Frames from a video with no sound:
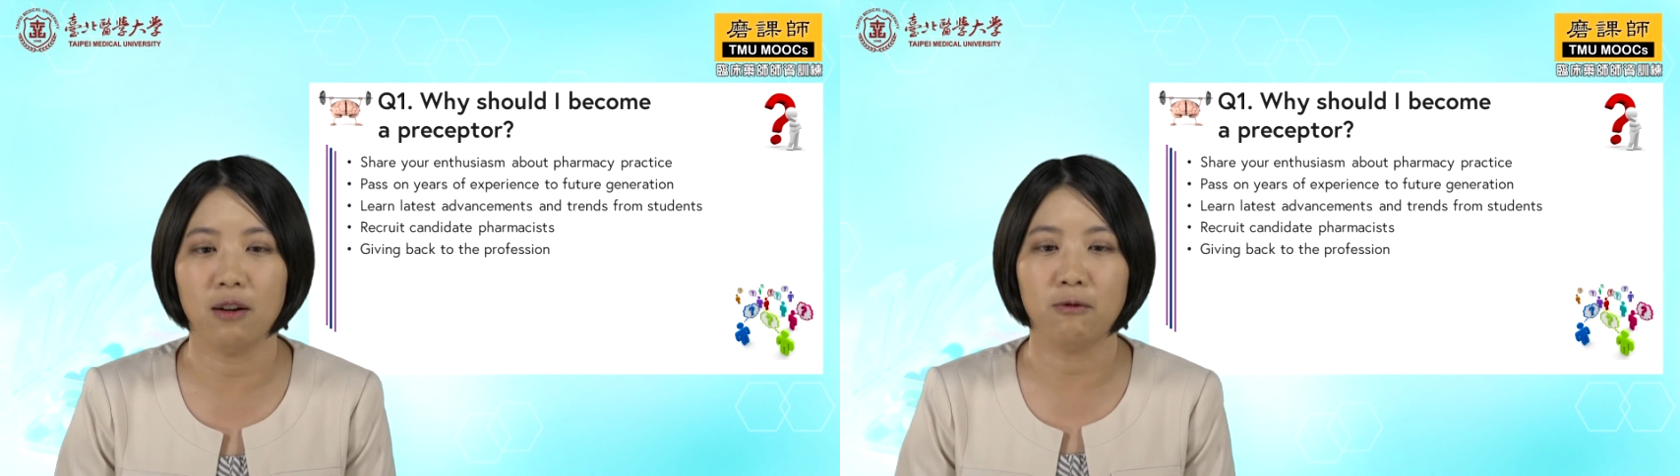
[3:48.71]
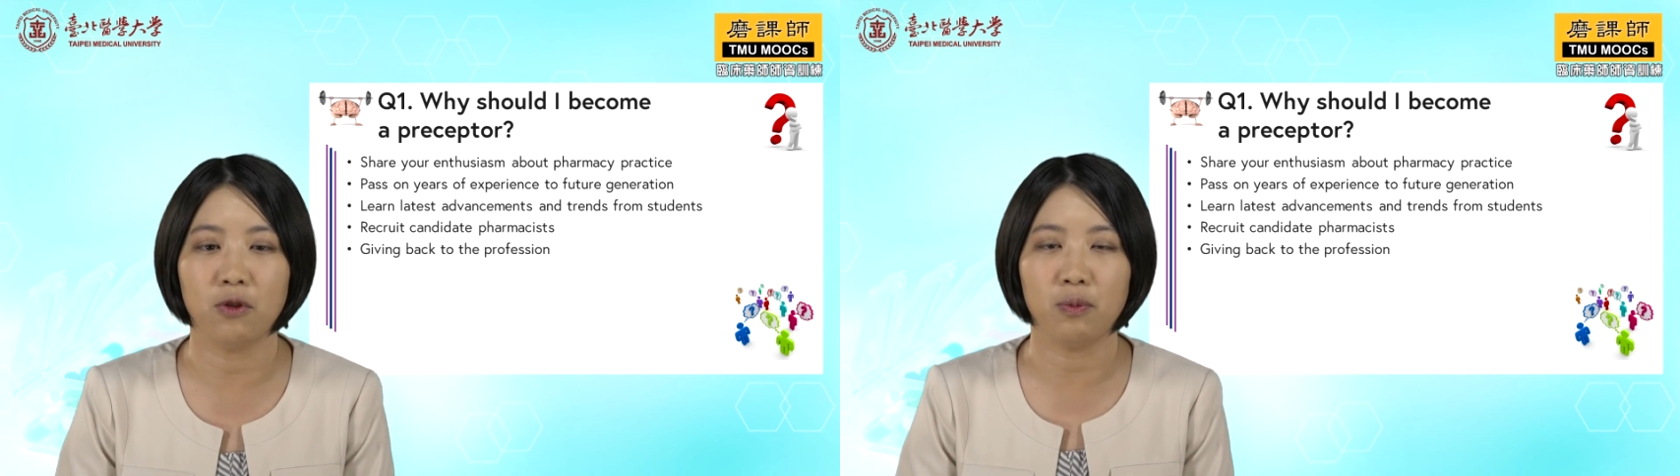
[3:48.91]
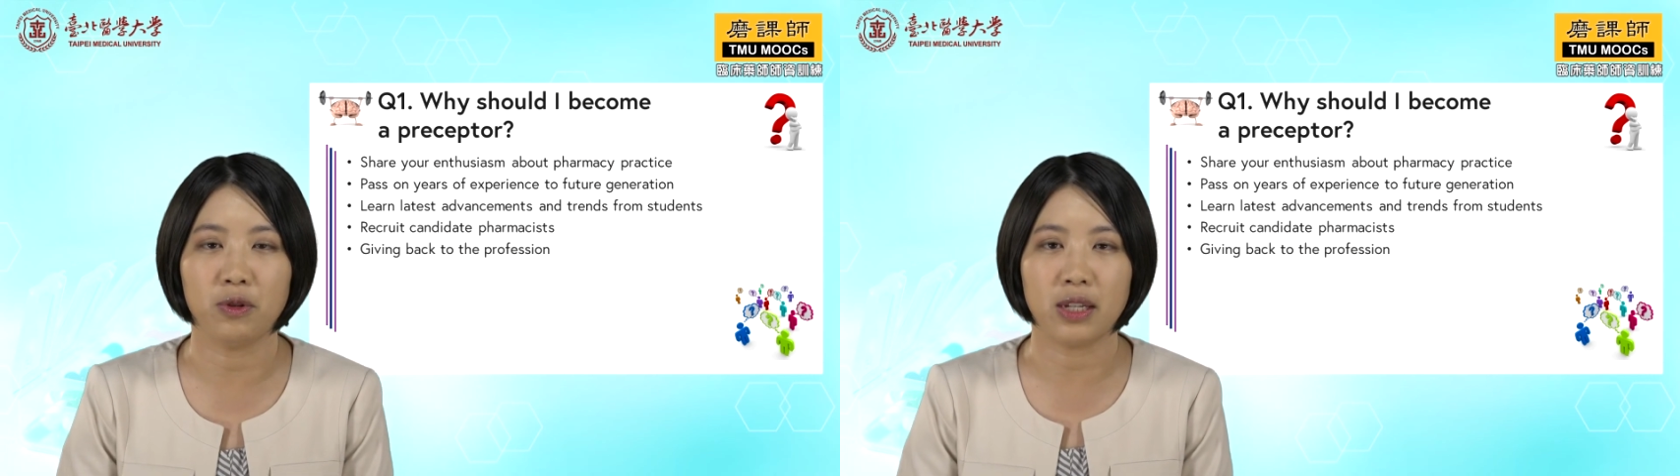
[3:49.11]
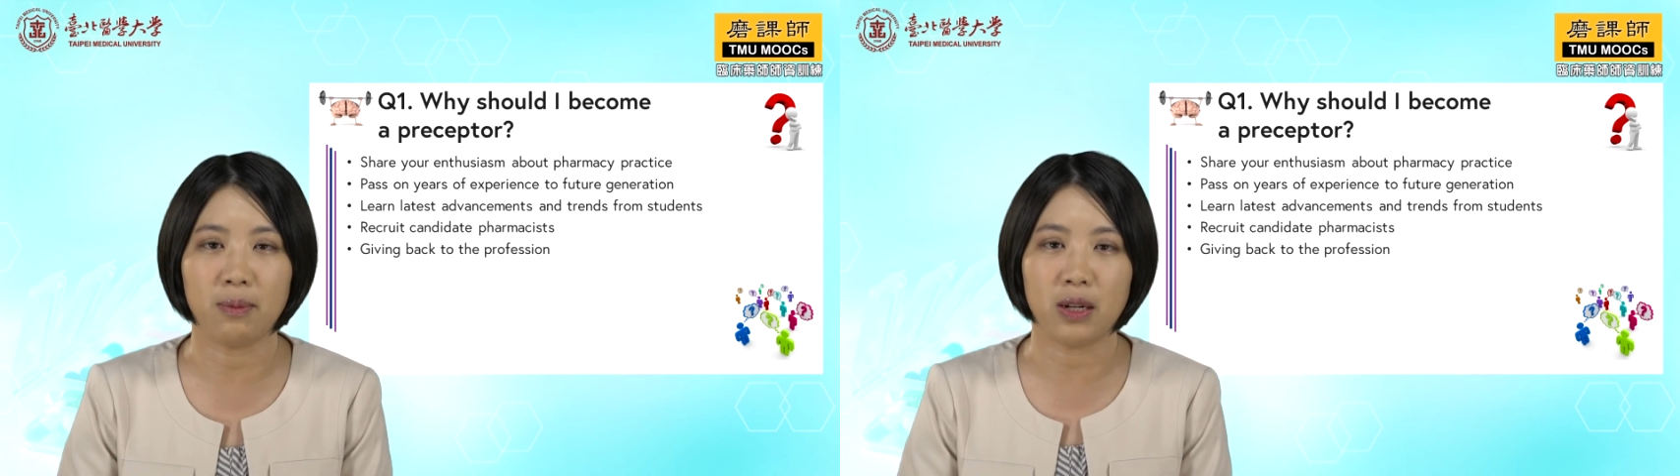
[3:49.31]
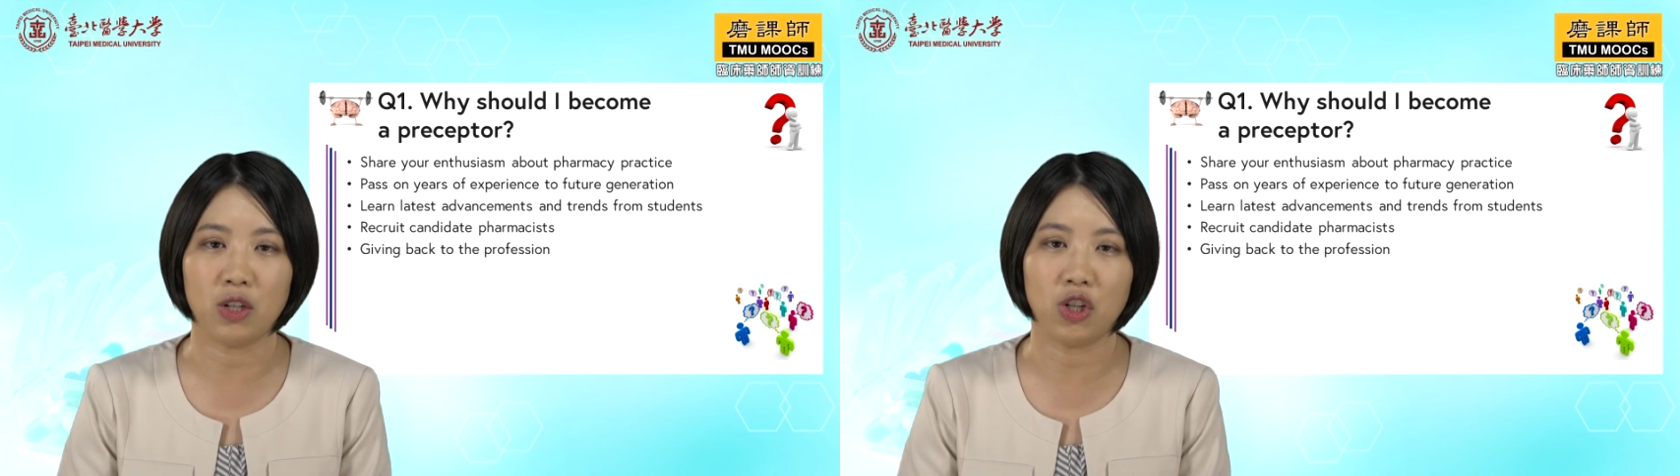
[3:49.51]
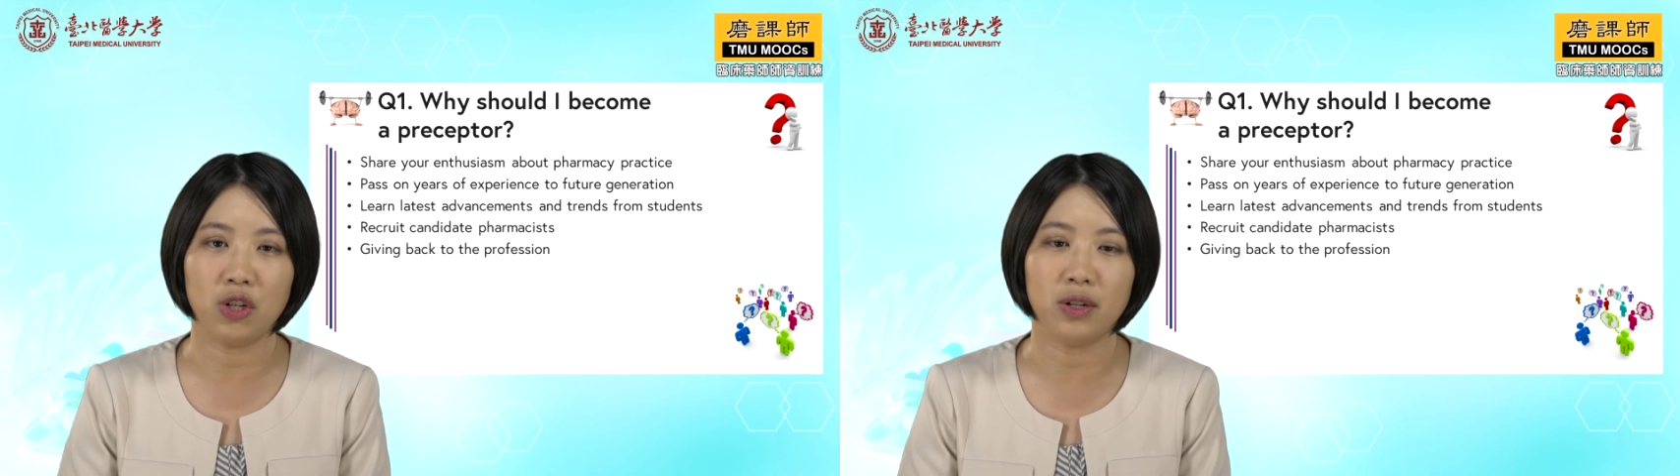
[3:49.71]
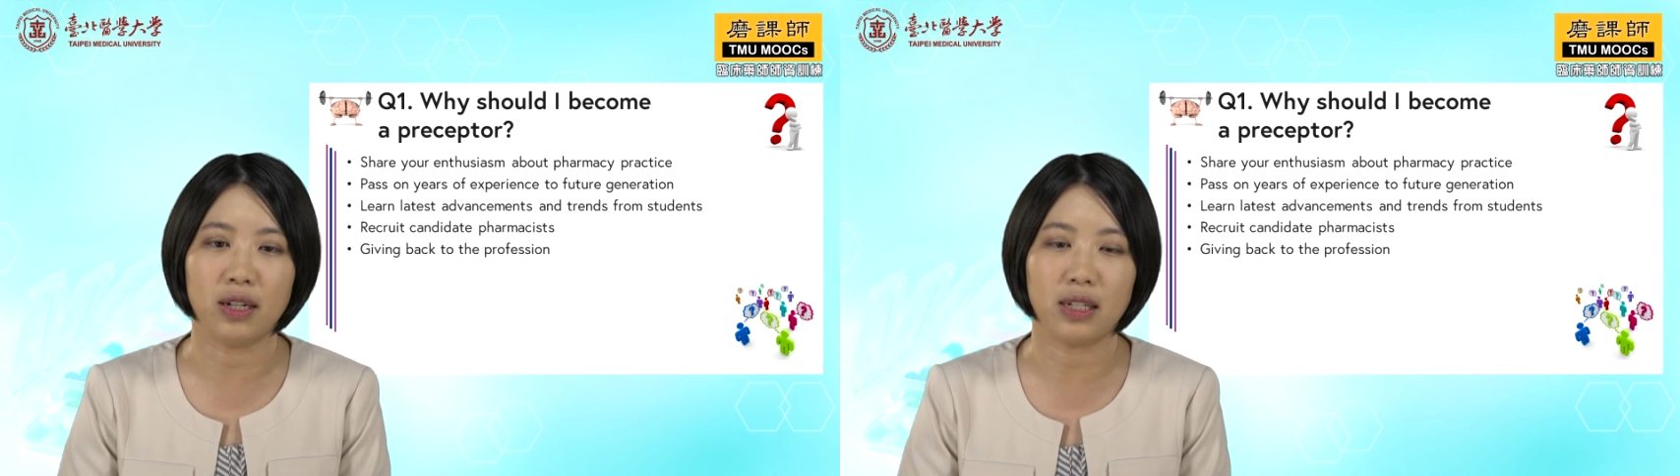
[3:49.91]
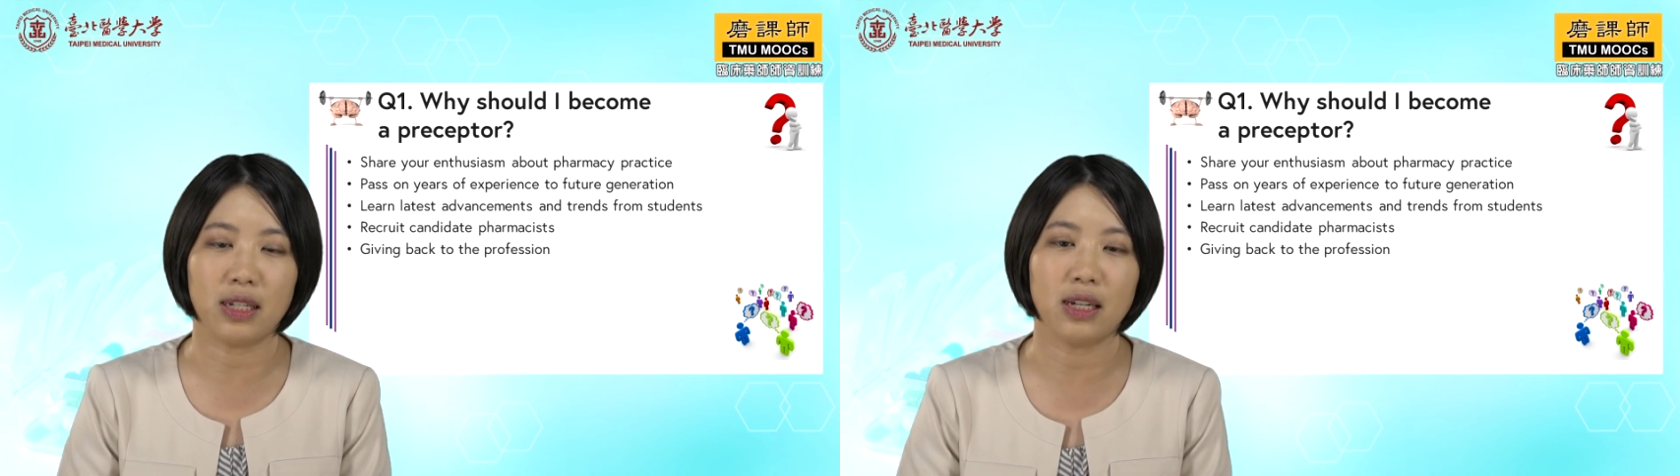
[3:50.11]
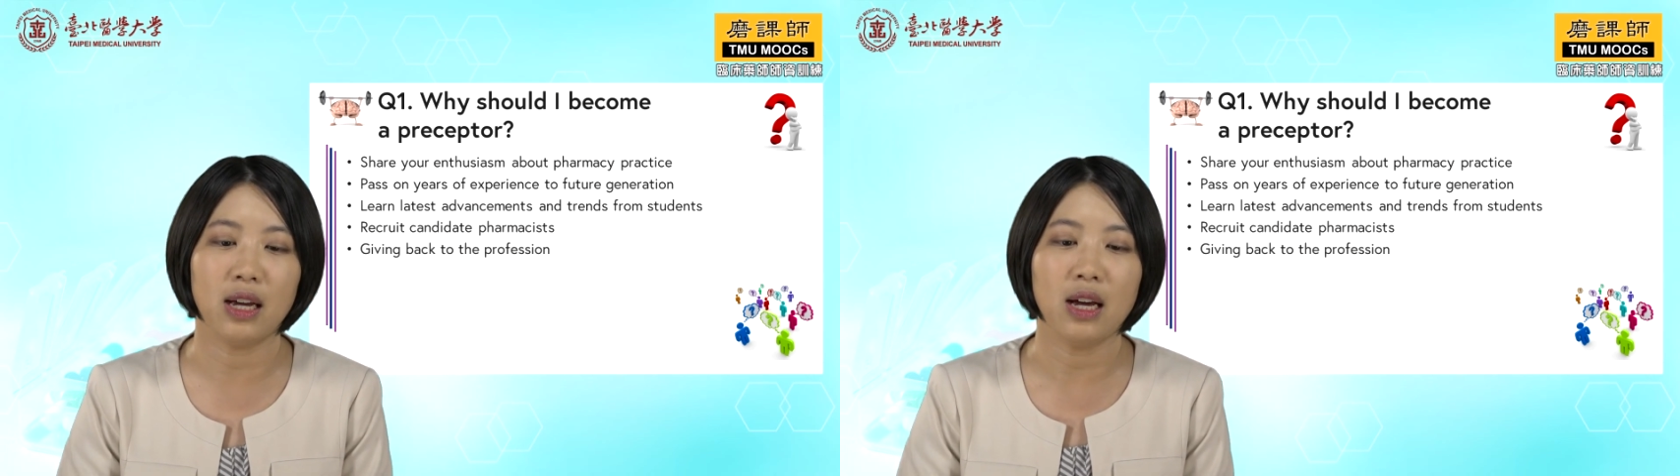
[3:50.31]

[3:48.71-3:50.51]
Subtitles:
for precepting students.